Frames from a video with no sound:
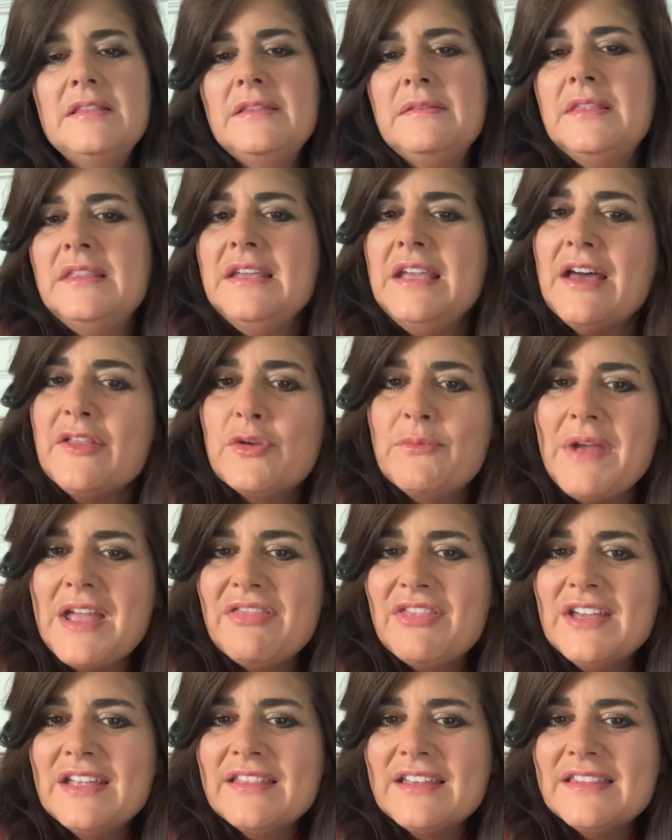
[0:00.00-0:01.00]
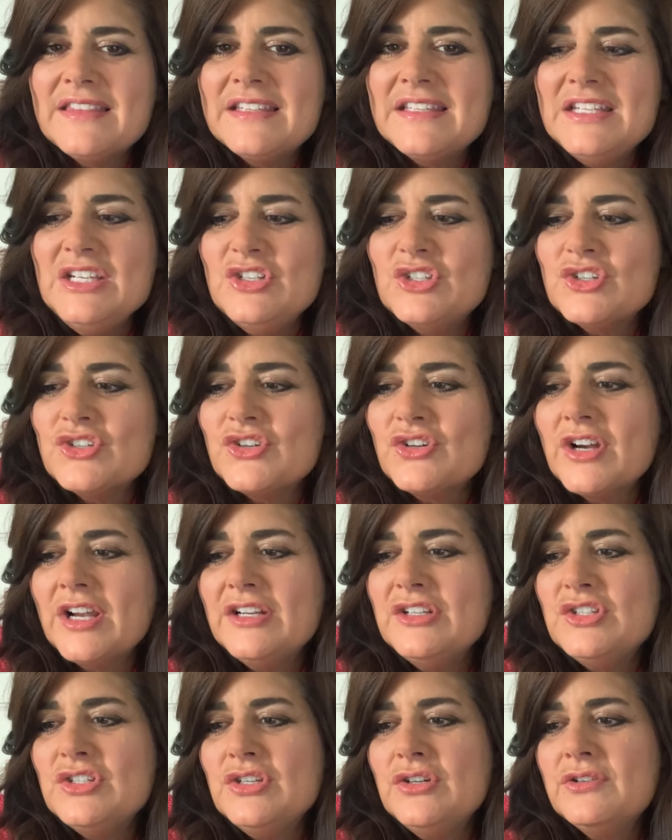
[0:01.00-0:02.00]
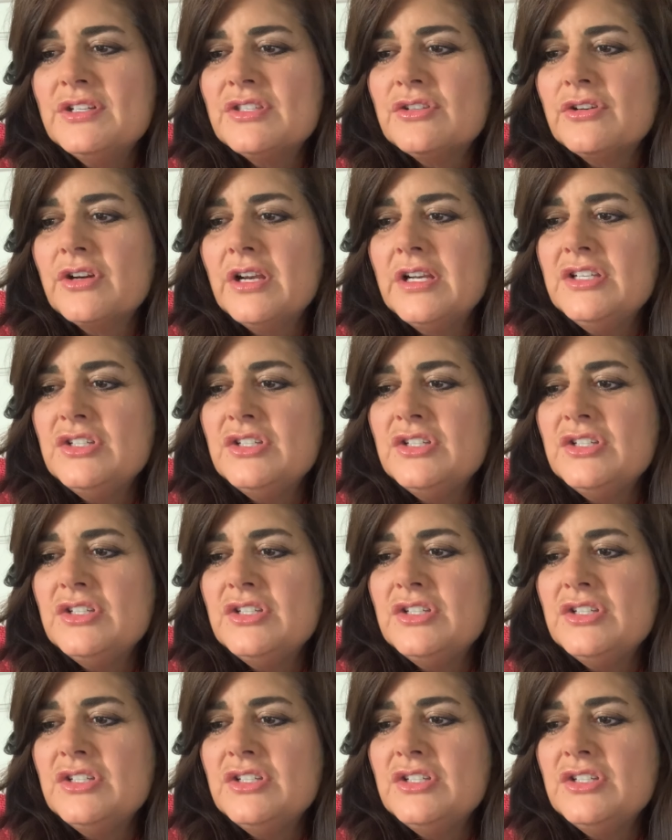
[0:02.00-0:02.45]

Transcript: The other main thing that the teachers are going to do is they're going